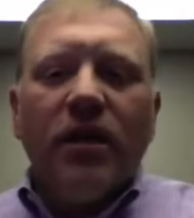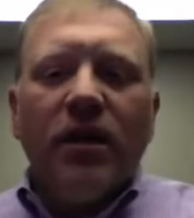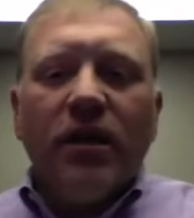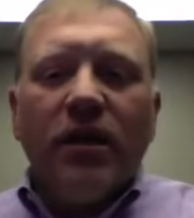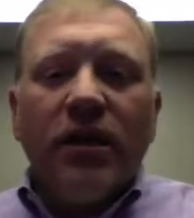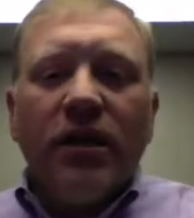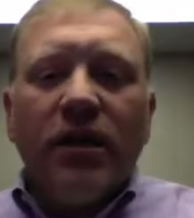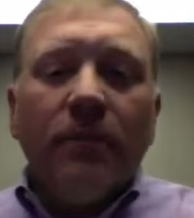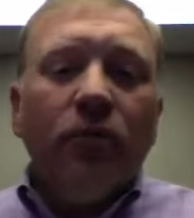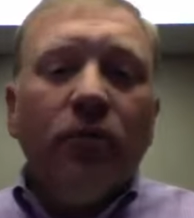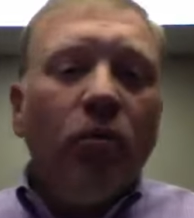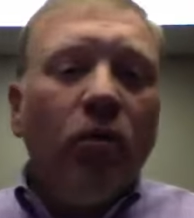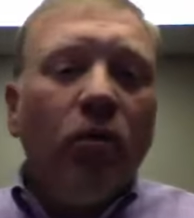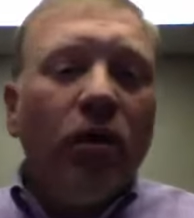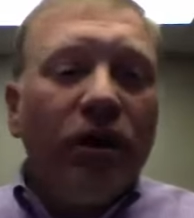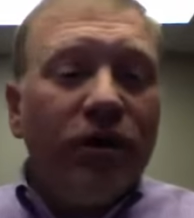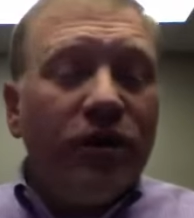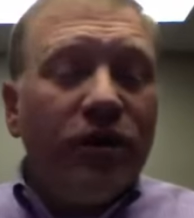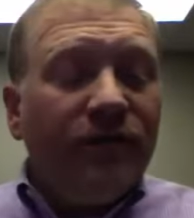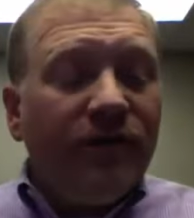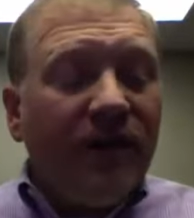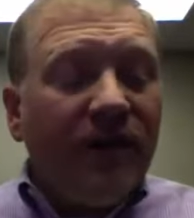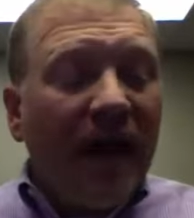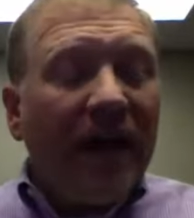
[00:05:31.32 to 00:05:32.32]
Number 1,
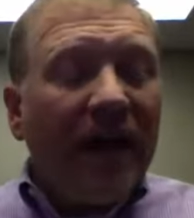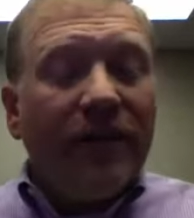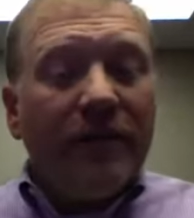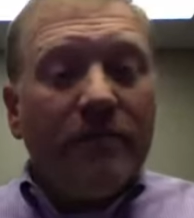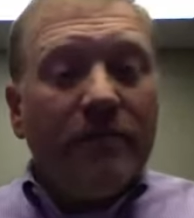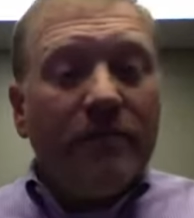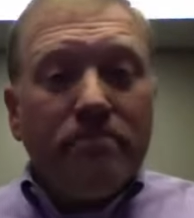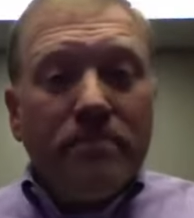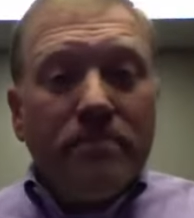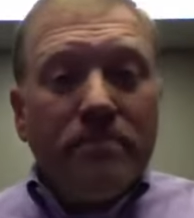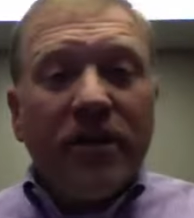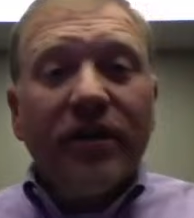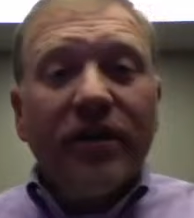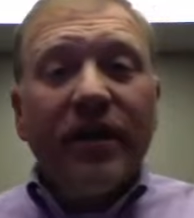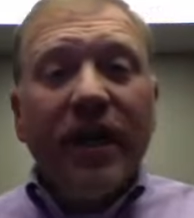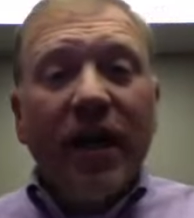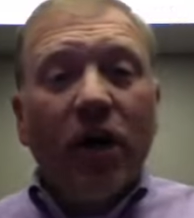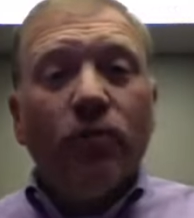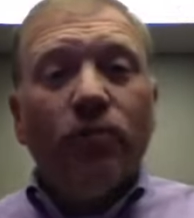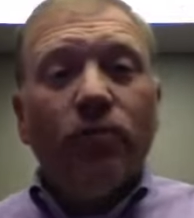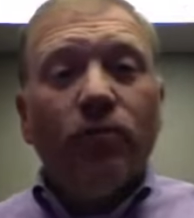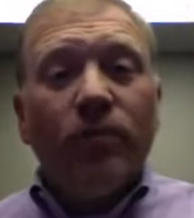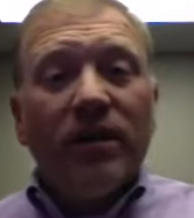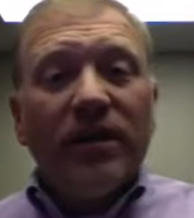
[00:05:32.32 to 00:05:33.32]
you've got the
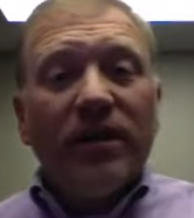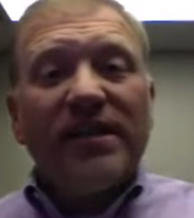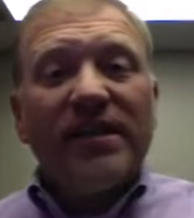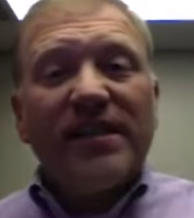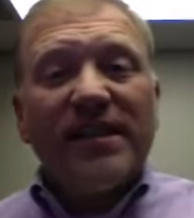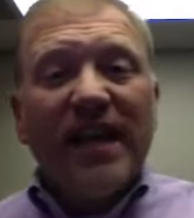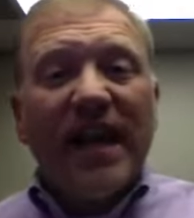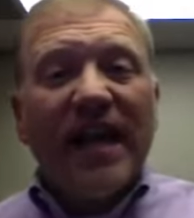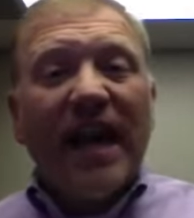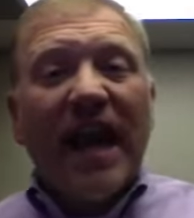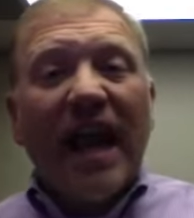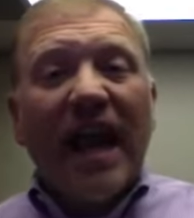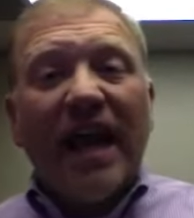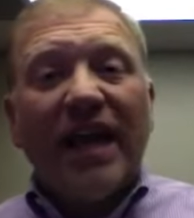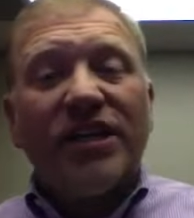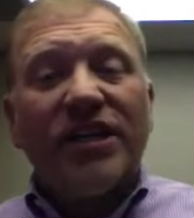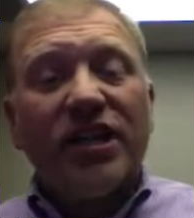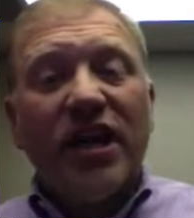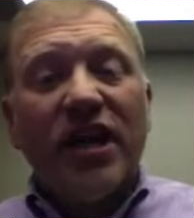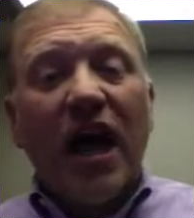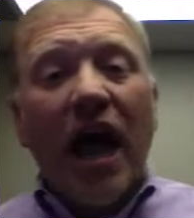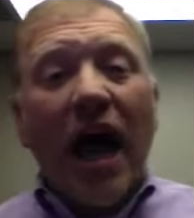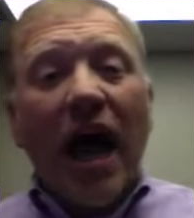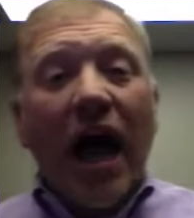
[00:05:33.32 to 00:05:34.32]
Millionaire Real Estate
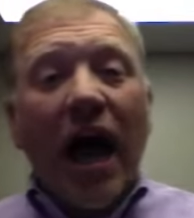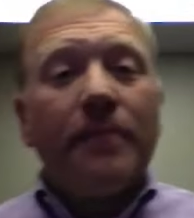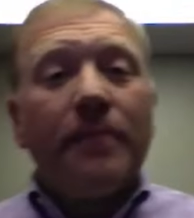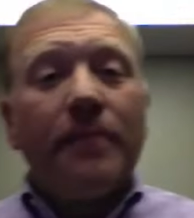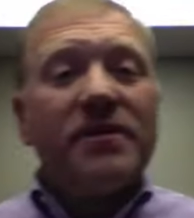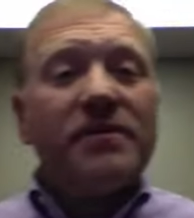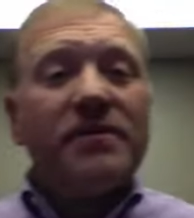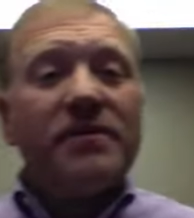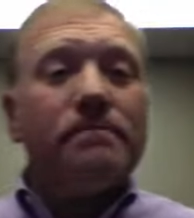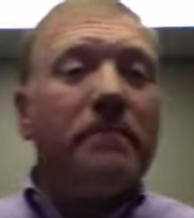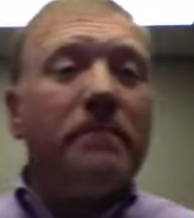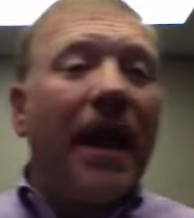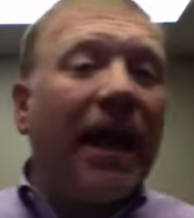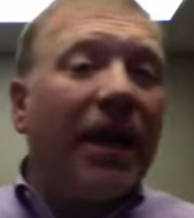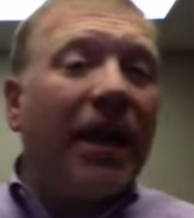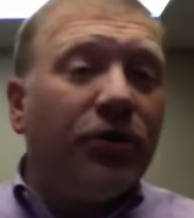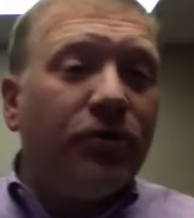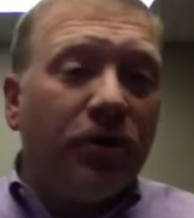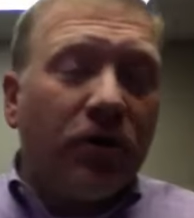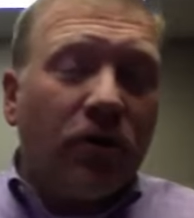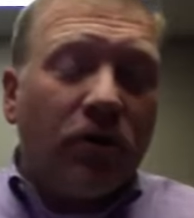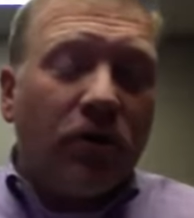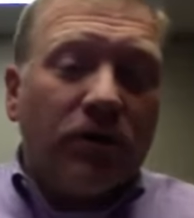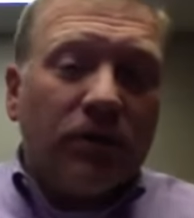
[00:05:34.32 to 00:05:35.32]
Agent Ops
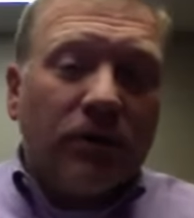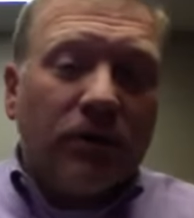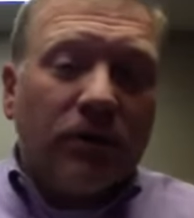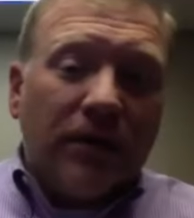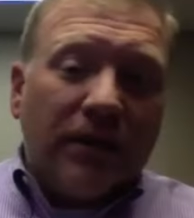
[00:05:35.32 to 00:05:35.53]
Manual.